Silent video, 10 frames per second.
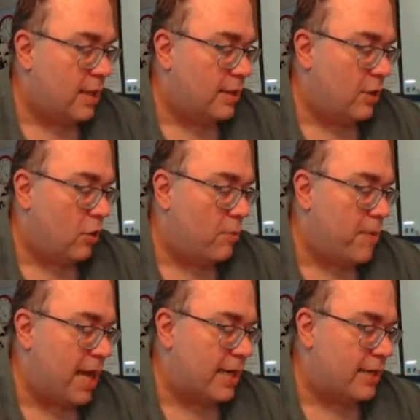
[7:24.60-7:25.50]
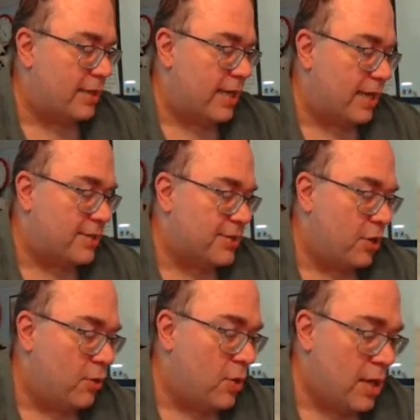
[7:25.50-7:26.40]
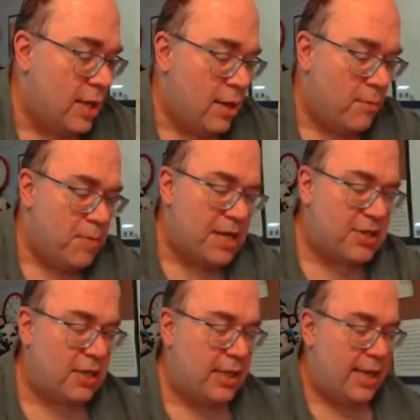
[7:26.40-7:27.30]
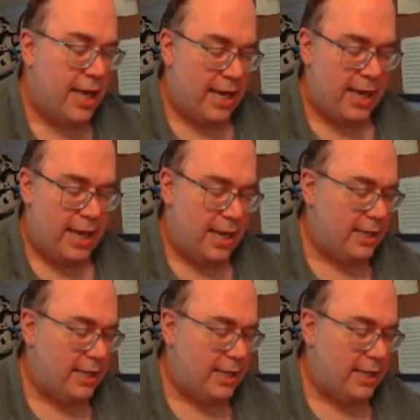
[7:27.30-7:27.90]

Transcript: They all go back into the deck. So basically, the AI,